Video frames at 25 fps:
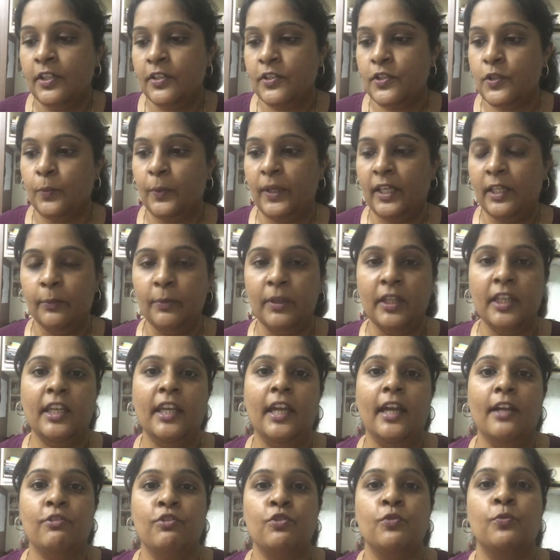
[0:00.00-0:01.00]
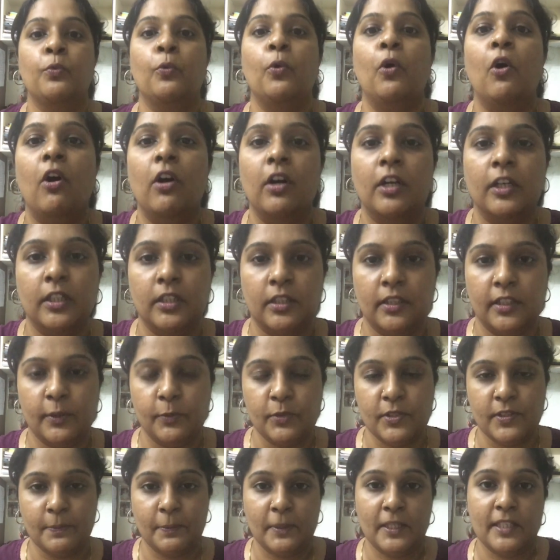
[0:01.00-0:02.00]
So whenever he had to walk, there
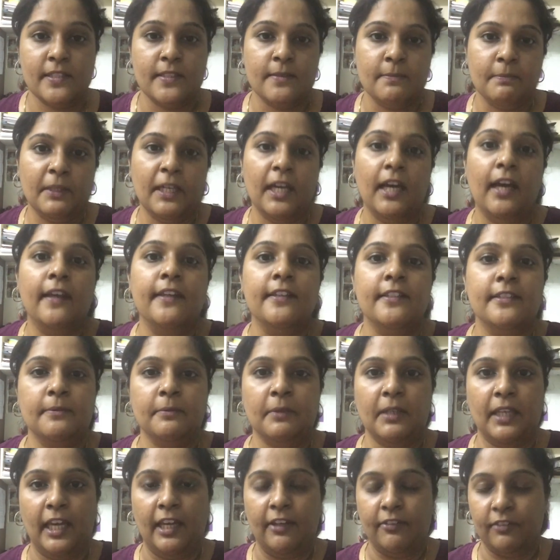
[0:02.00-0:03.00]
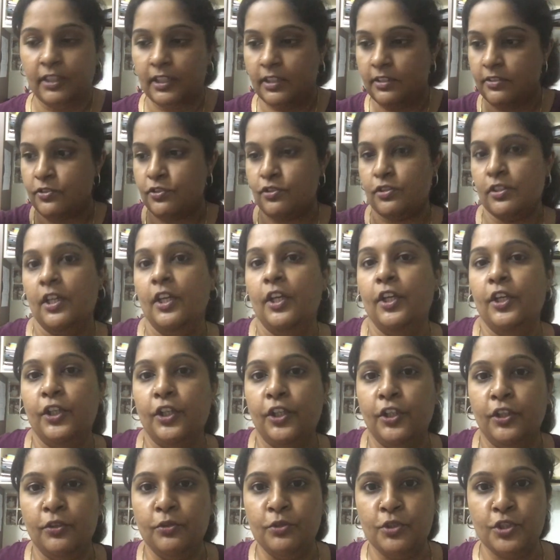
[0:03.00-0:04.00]
was a person behind him carrying his
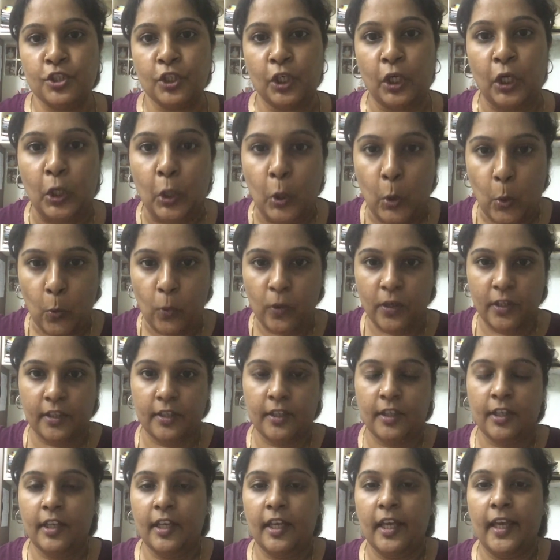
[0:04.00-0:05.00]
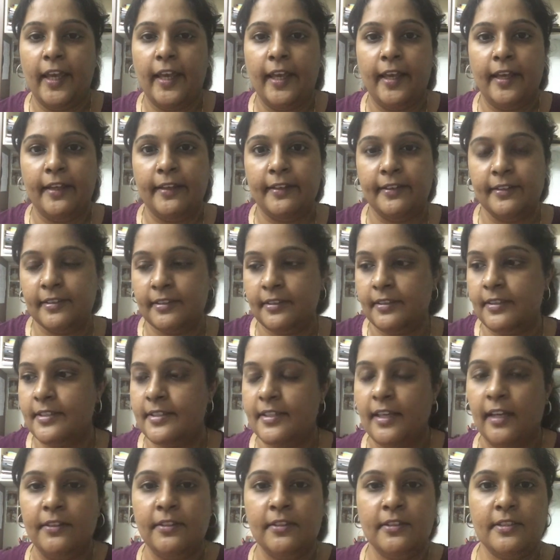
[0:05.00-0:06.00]
huge cloak and
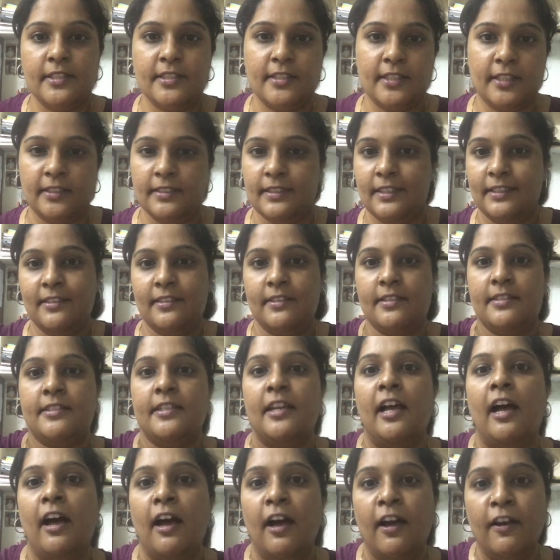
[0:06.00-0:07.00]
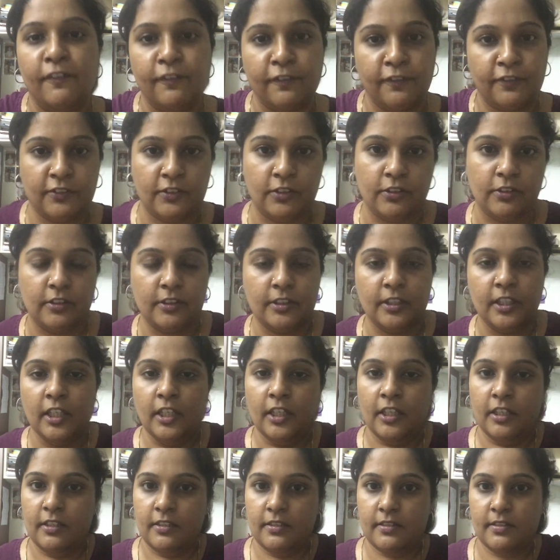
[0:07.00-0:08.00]
his other things like the staff or
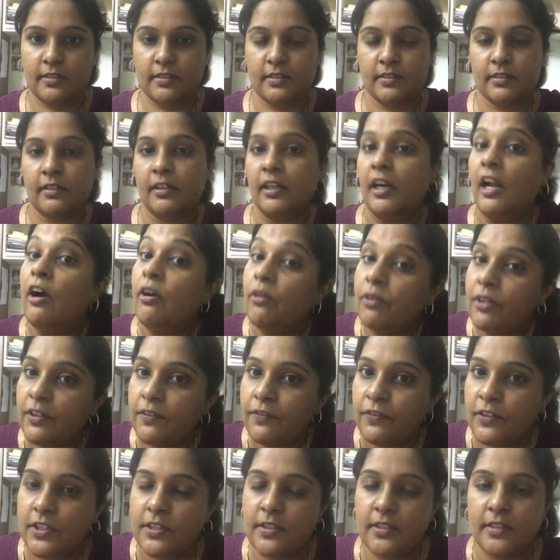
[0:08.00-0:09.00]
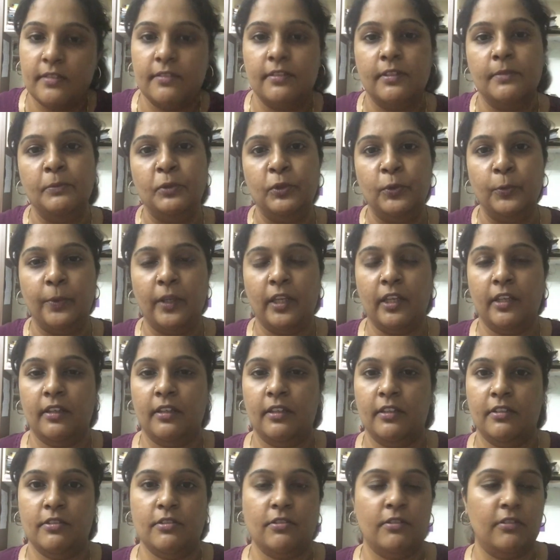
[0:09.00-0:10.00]
his crown if he's removing
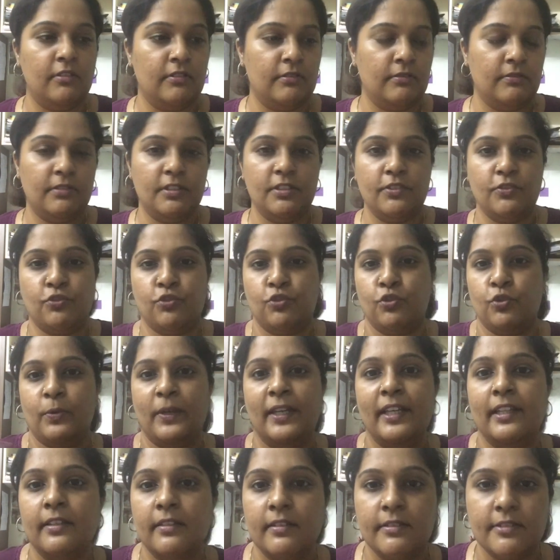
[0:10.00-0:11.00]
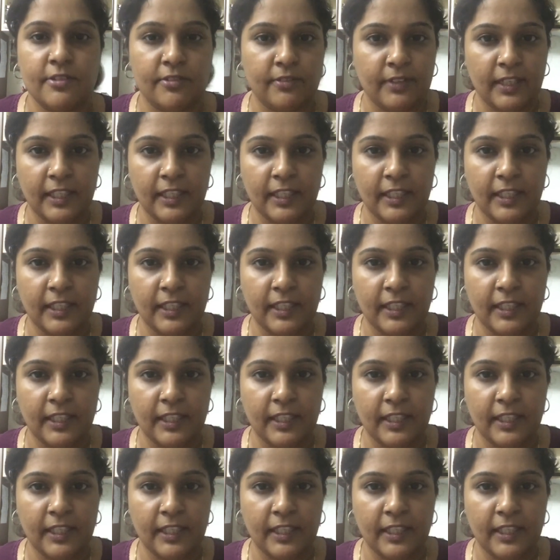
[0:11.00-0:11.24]
it, or his jewels or